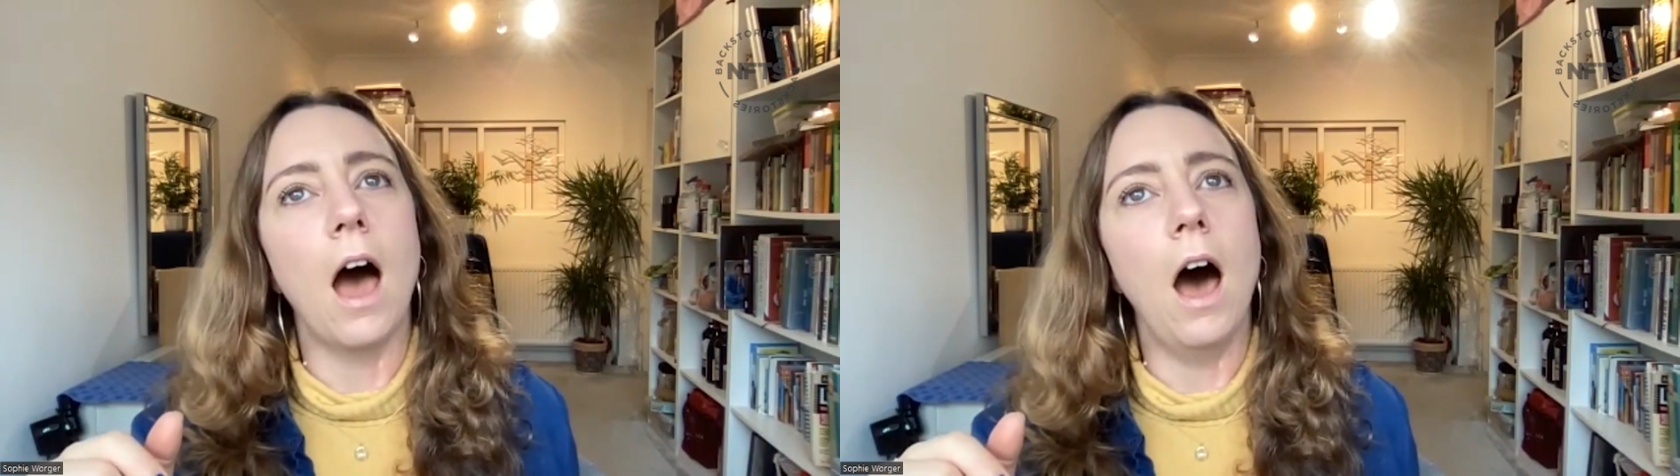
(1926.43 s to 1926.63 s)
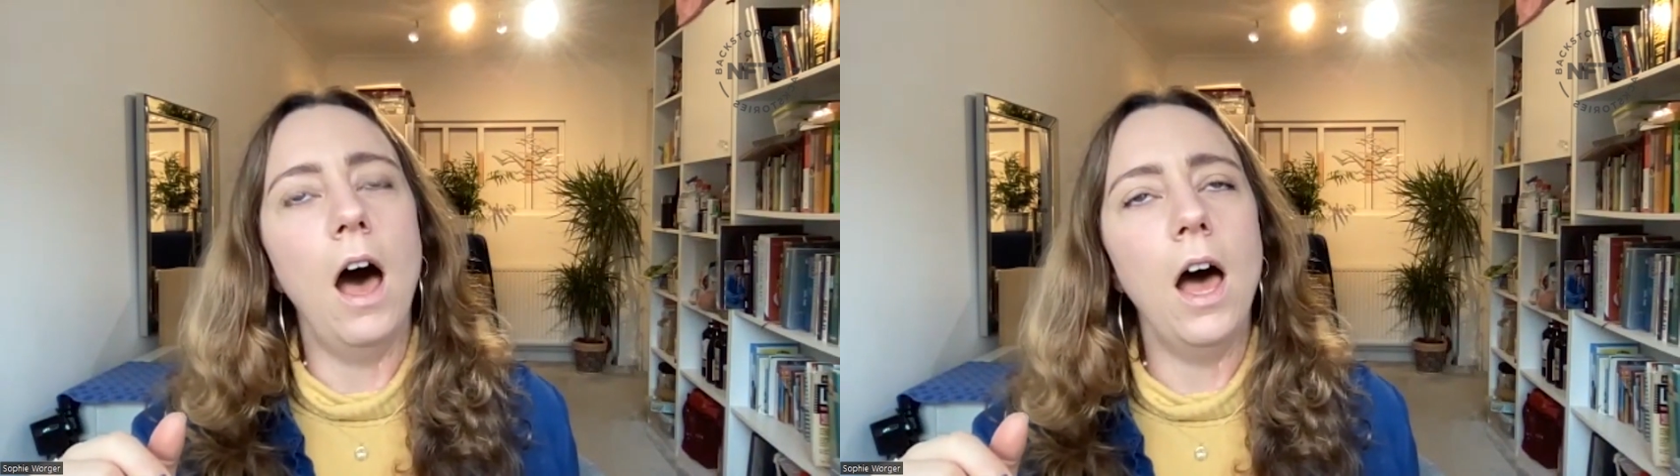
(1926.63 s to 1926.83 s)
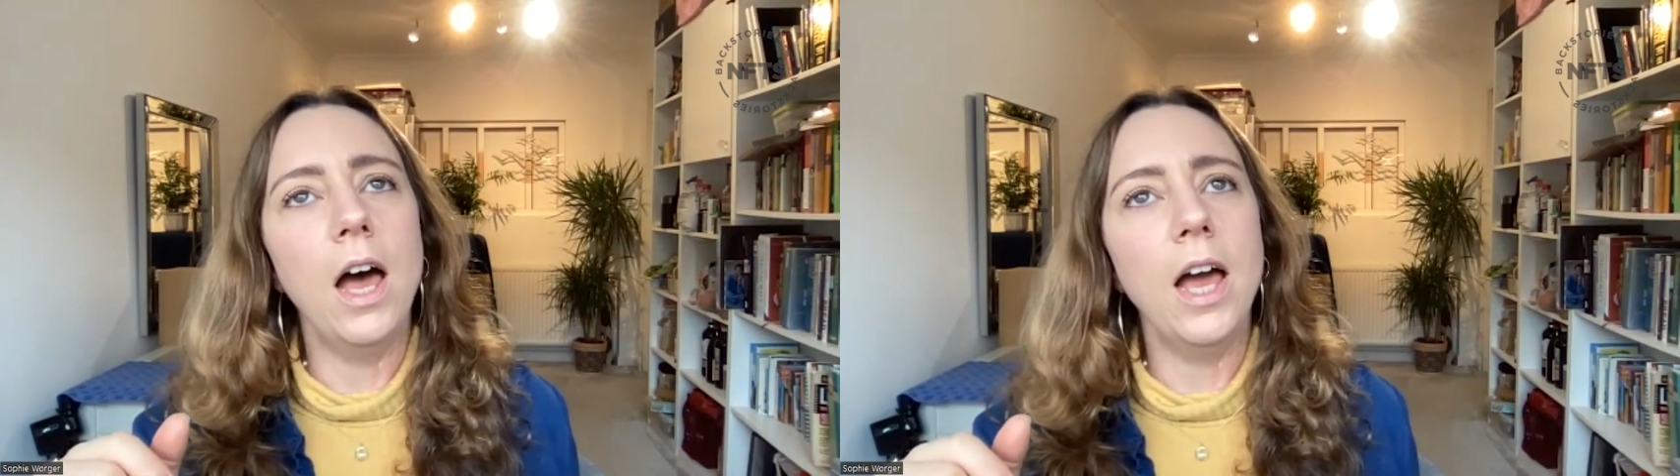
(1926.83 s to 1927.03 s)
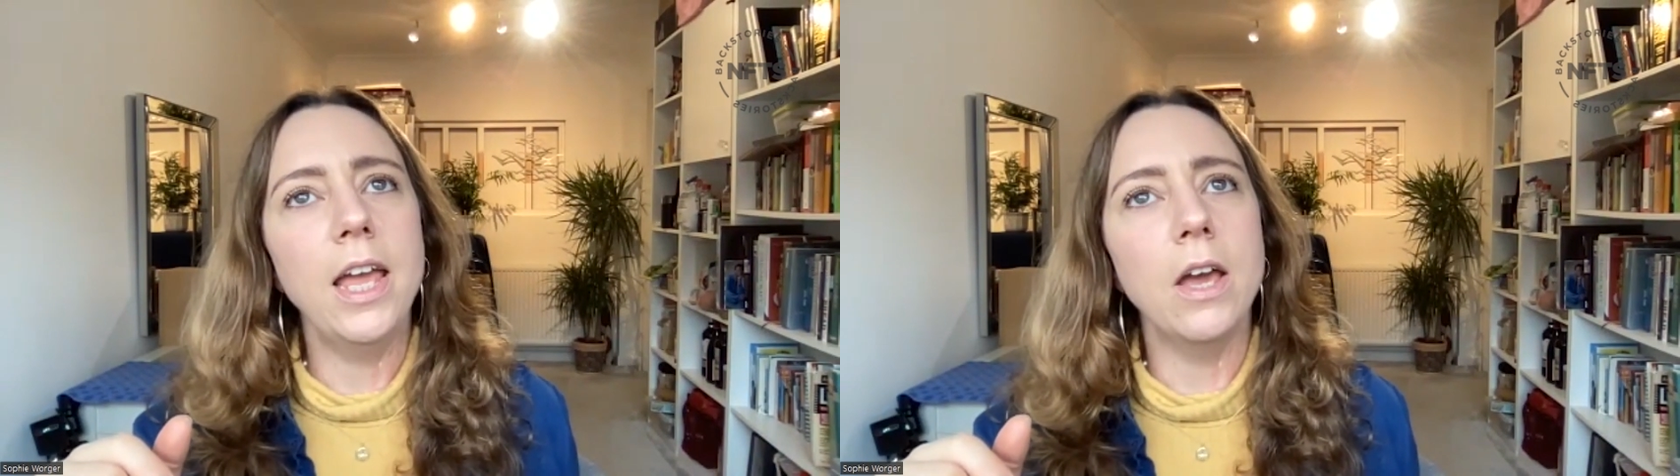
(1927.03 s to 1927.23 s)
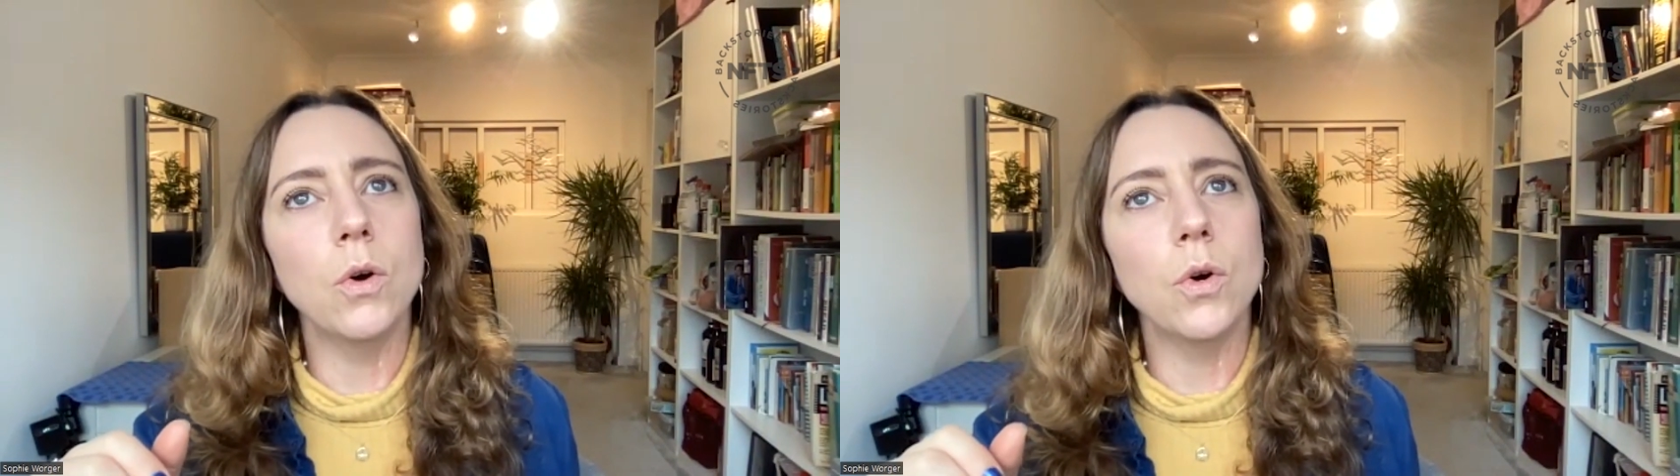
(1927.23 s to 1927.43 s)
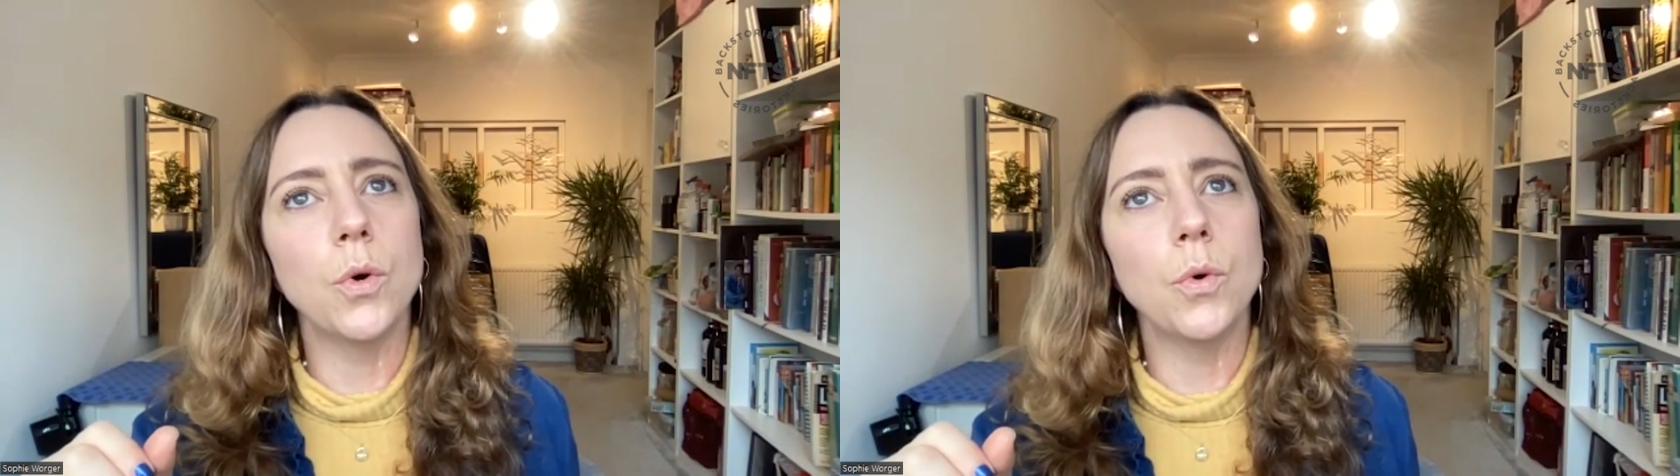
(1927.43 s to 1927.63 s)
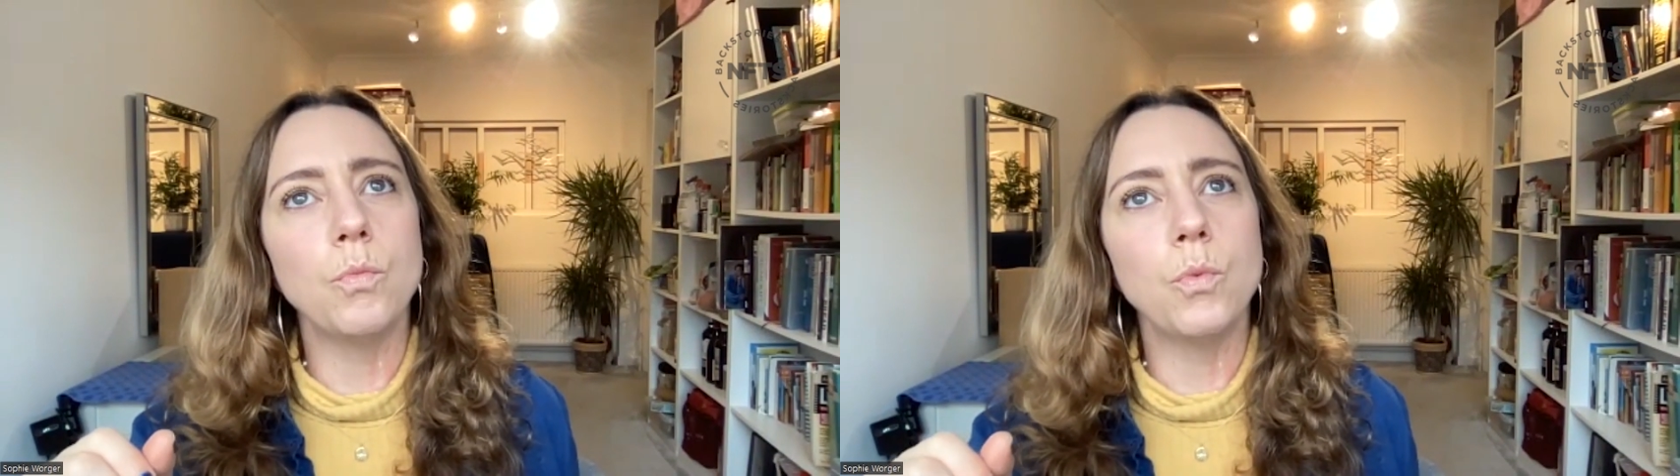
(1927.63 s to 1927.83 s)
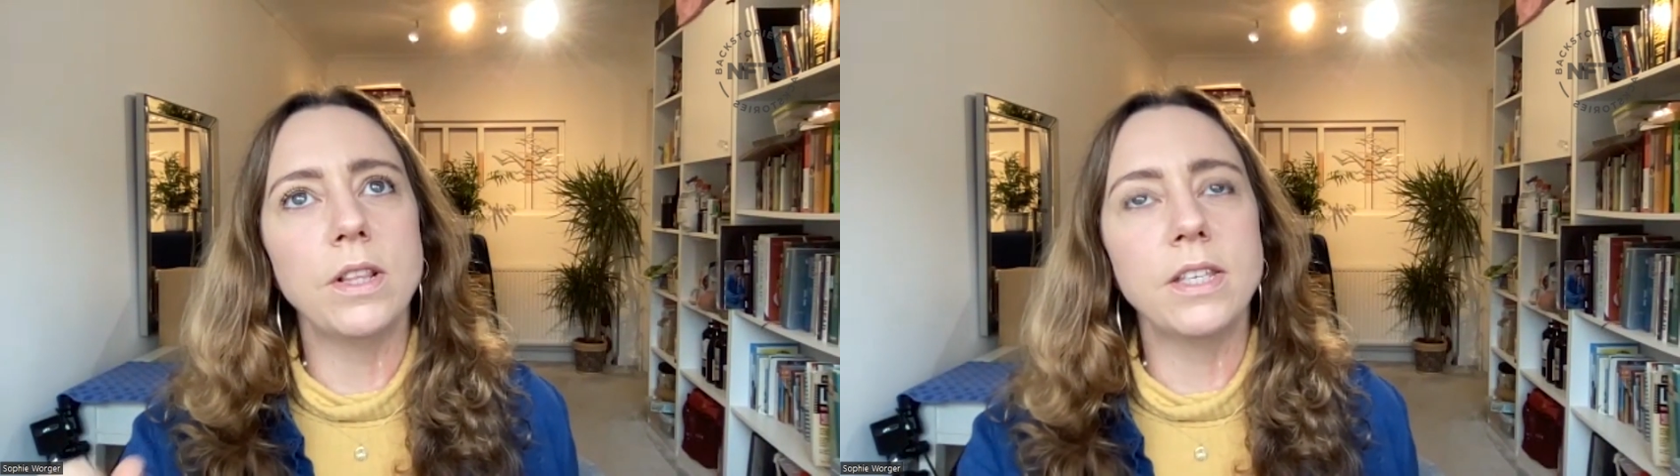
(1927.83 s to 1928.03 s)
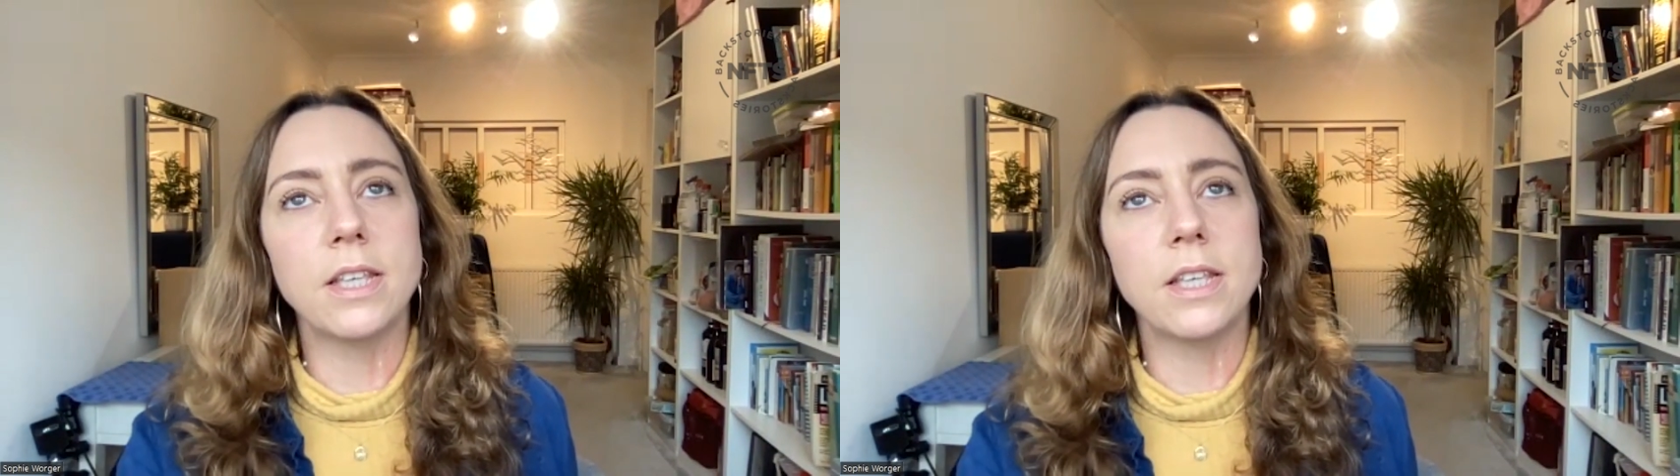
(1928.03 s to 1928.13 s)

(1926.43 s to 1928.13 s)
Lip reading: I would